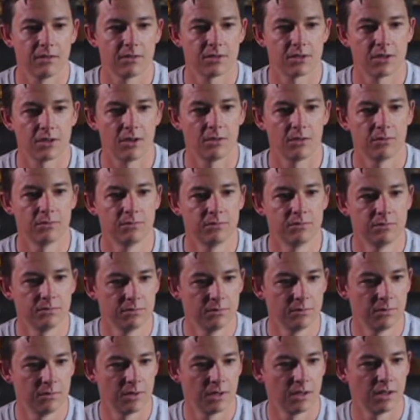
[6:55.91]
So,
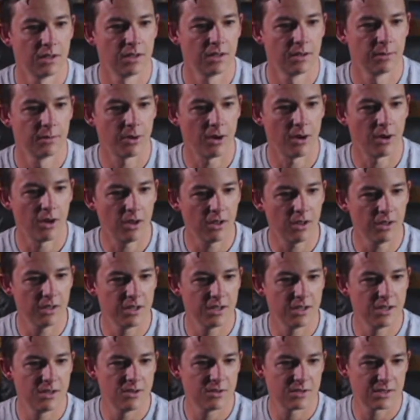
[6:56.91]
Paul,
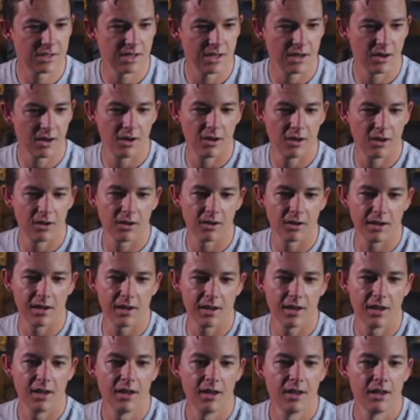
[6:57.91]
you say you're hungry?